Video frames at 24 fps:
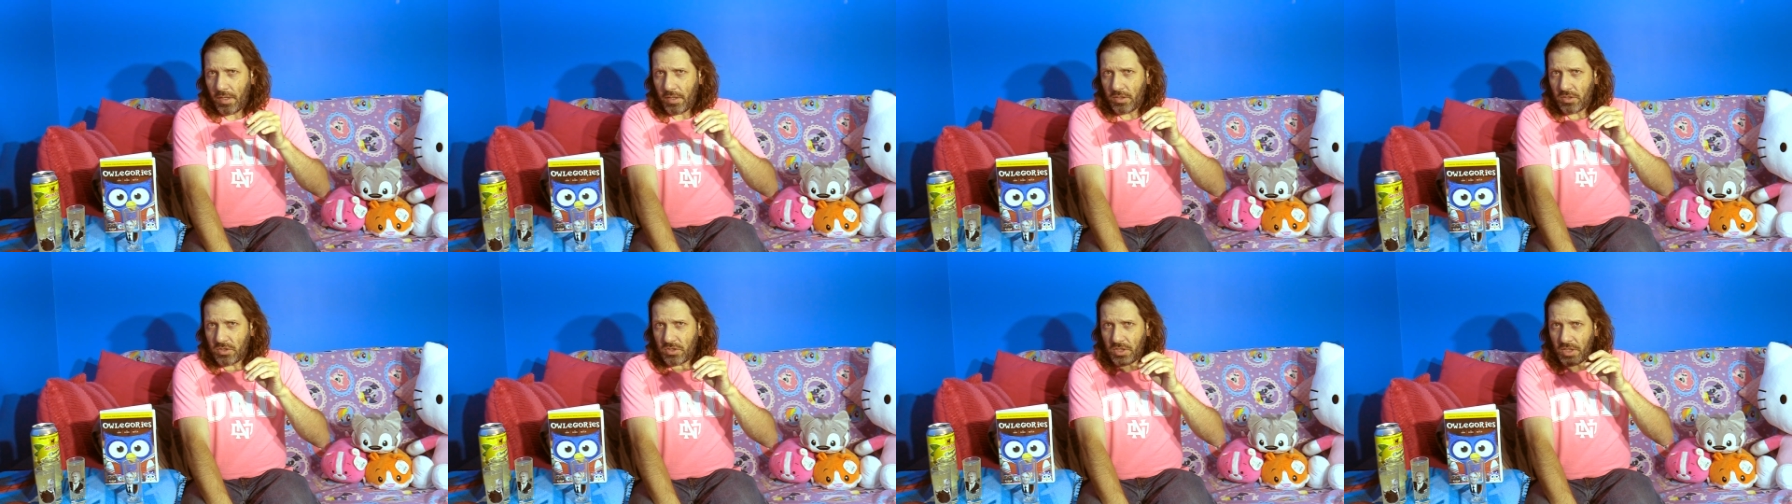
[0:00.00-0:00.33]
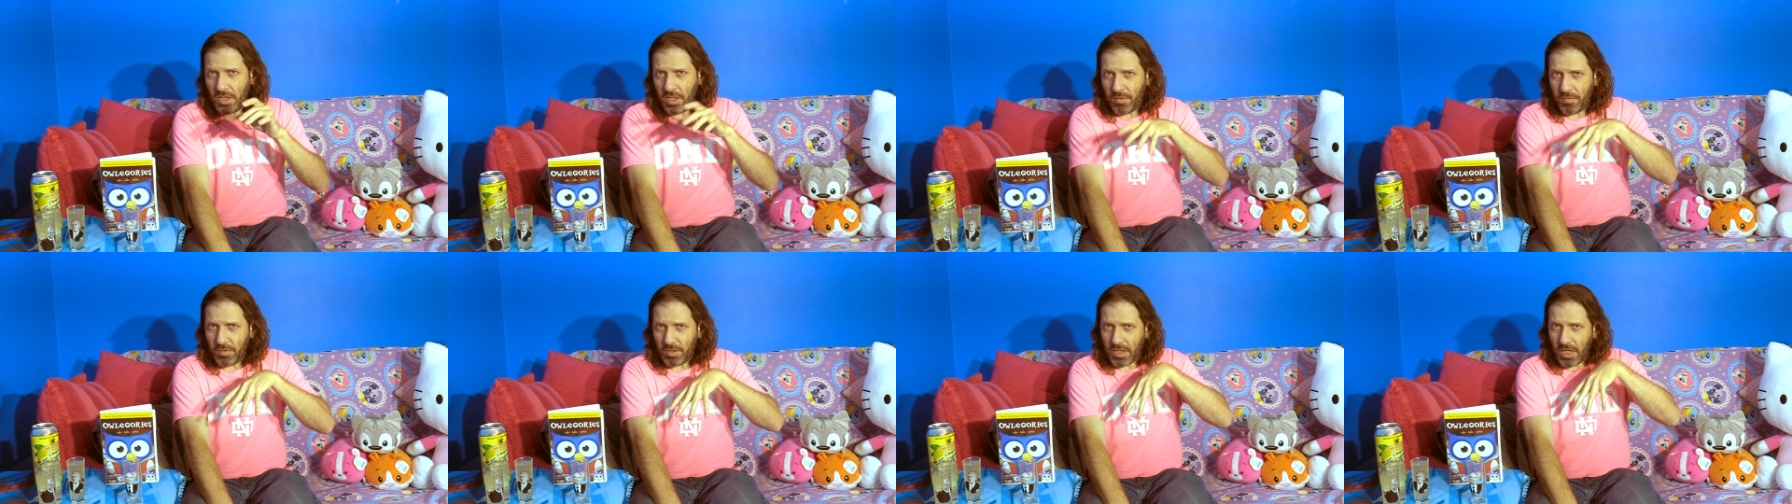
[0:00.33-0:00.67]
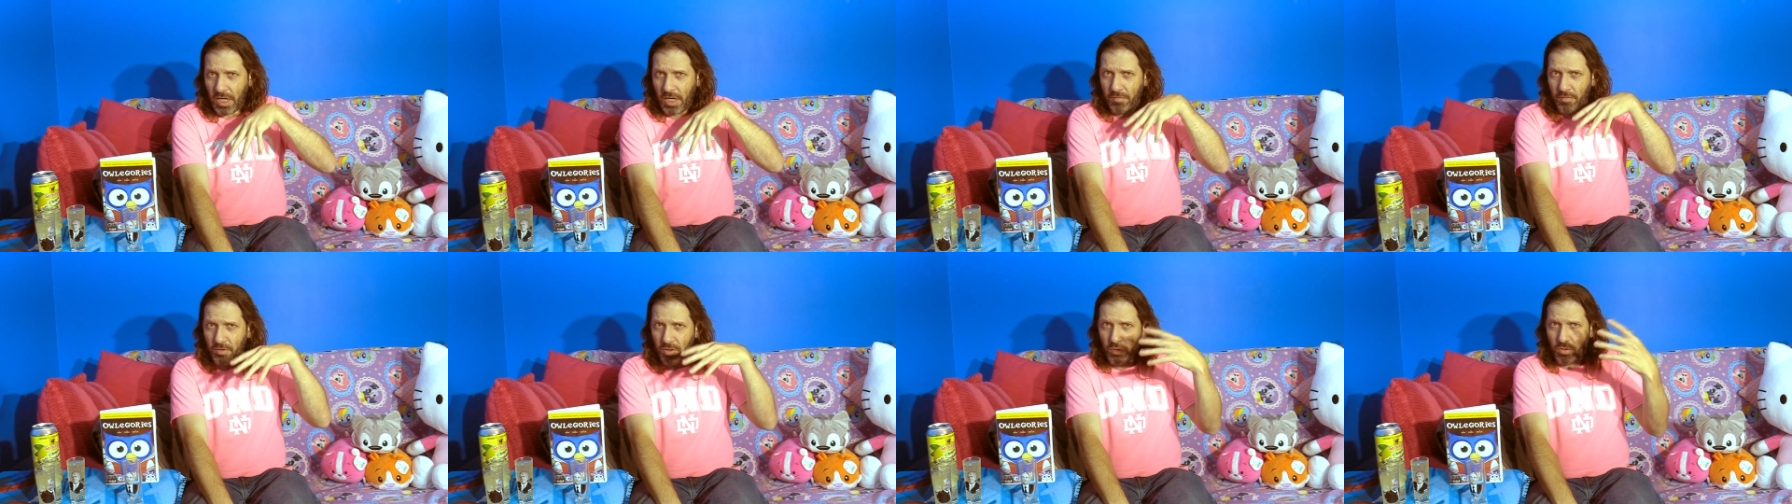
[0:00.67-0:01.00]
She even
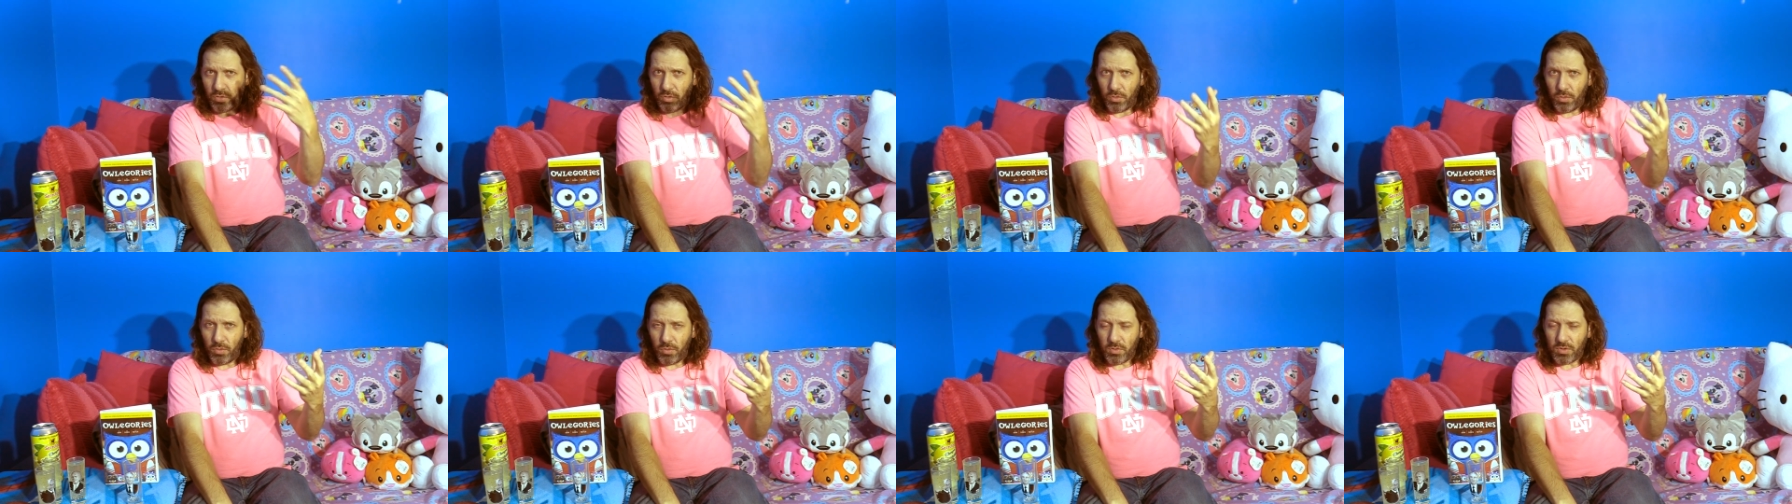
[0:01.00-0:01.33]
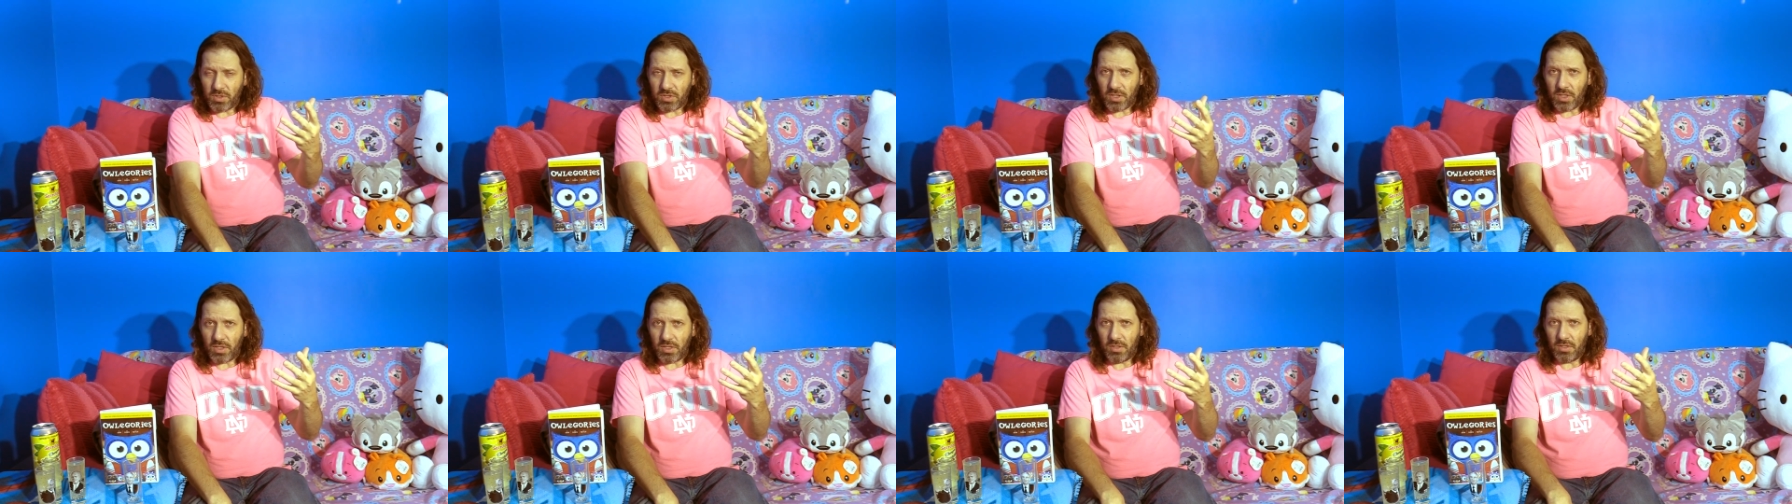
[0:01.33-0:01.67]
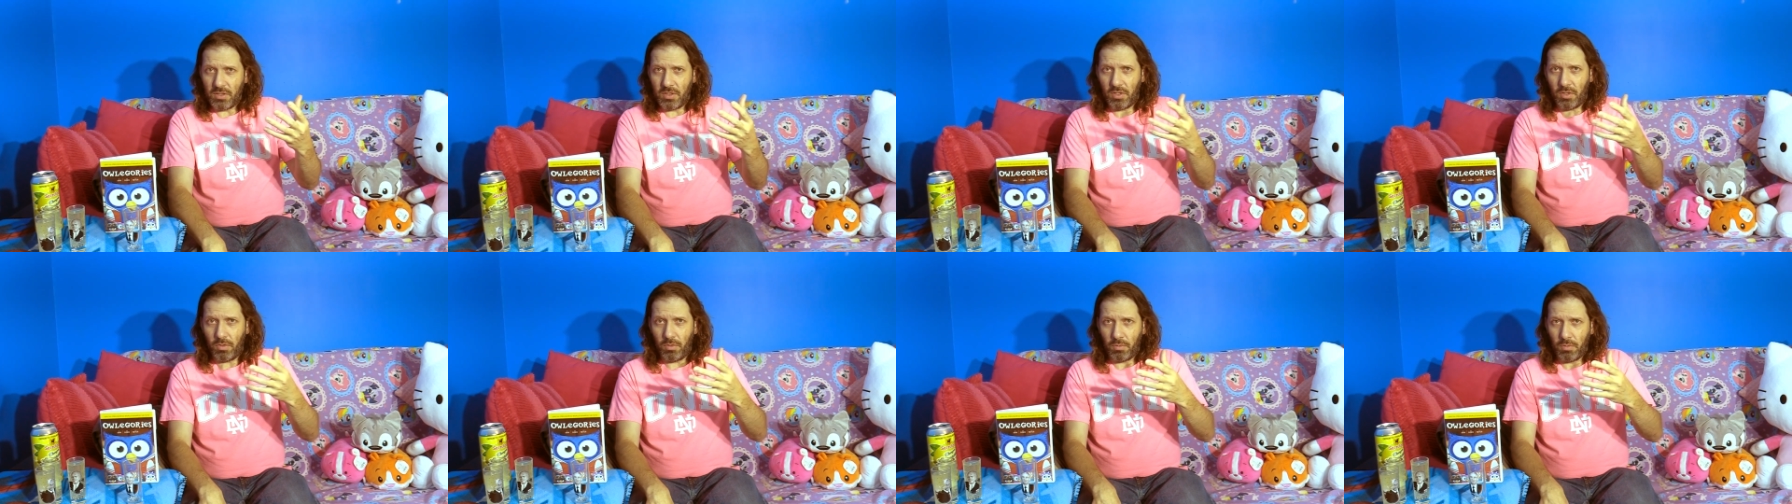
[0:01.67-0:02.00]
kind of alludes that
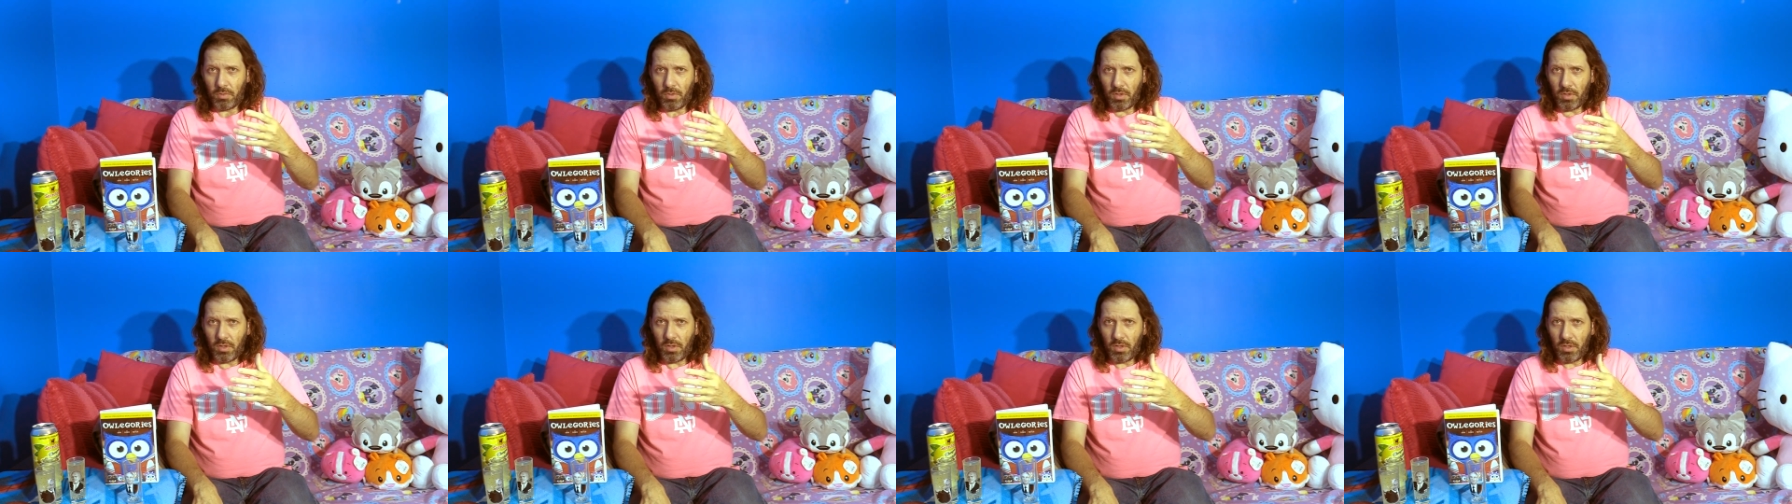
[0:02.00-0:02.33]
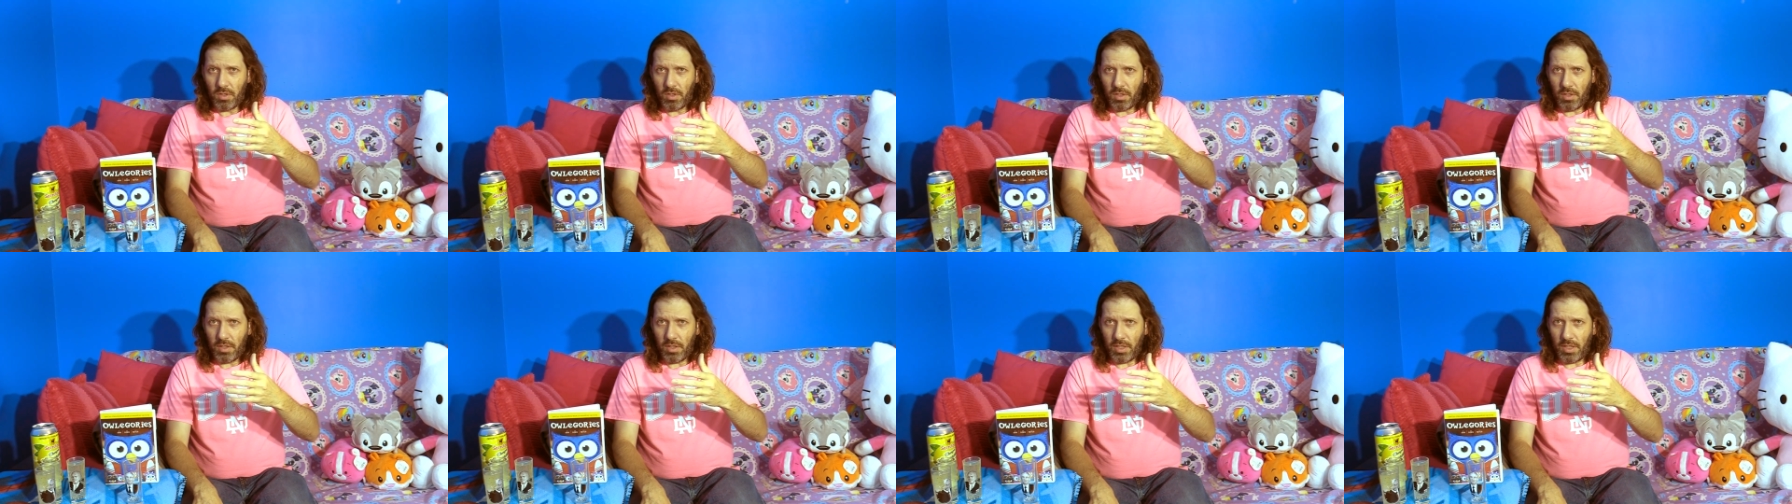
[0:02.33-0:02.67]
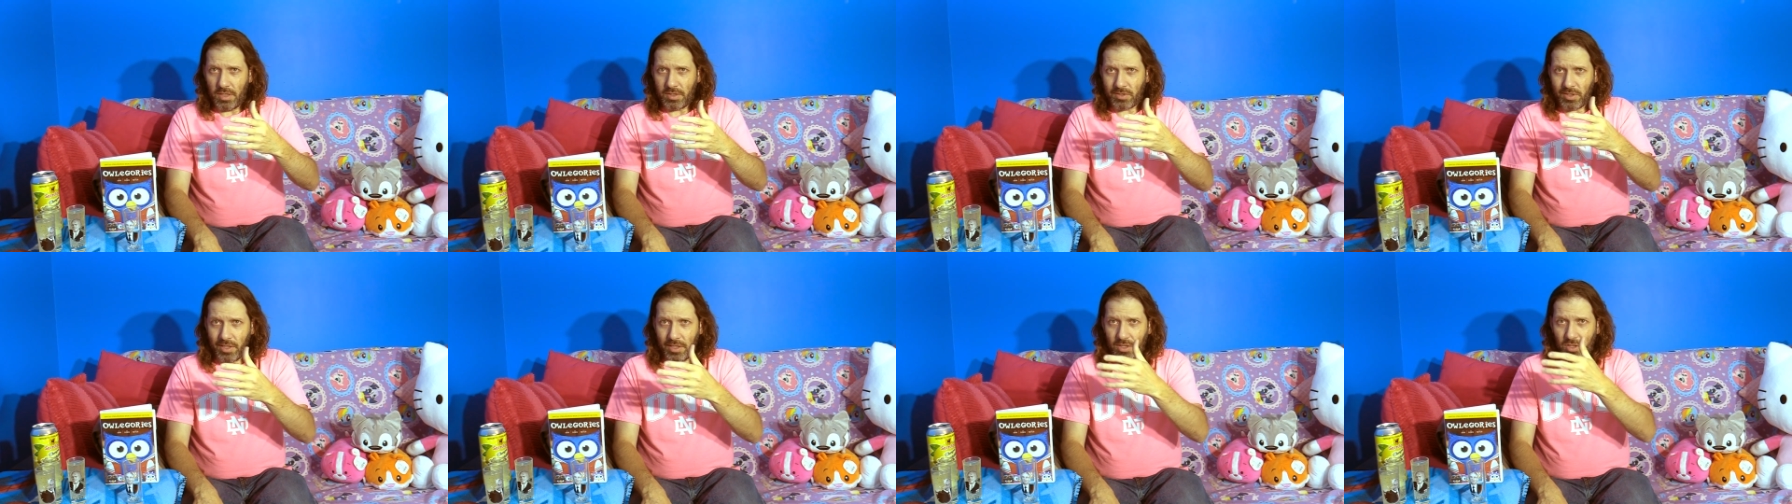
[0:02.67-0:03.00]
you know,
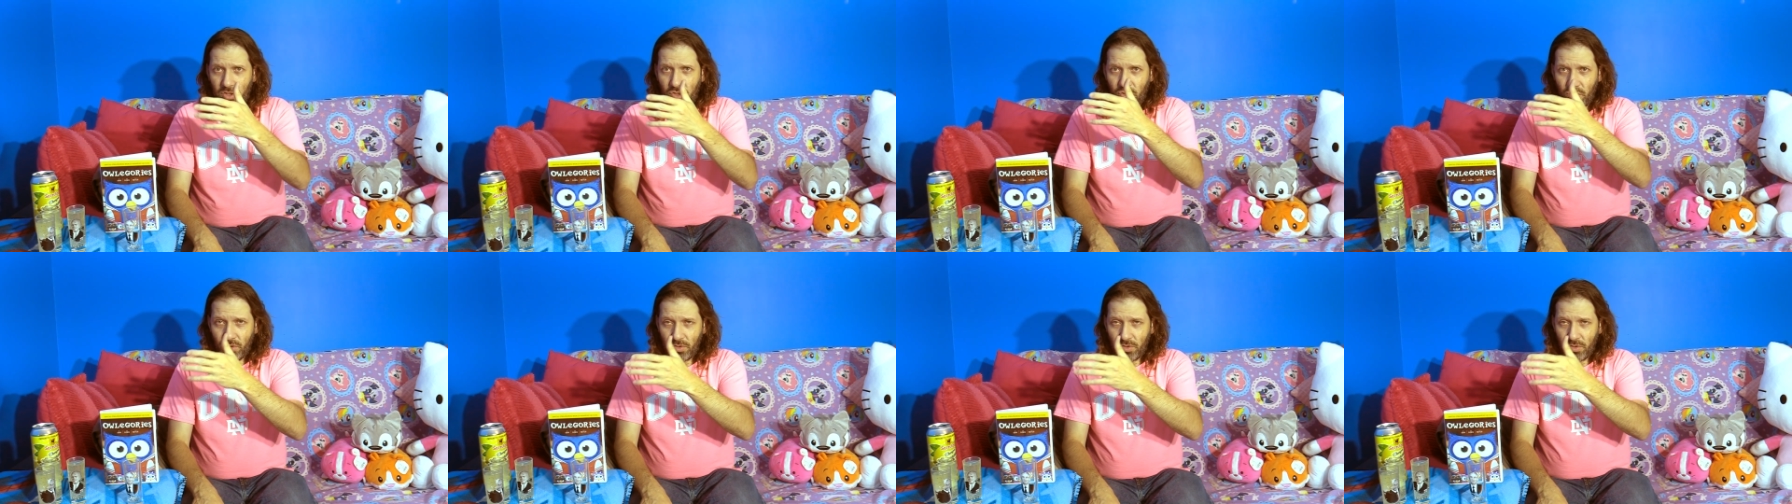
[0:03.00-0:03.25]
it's like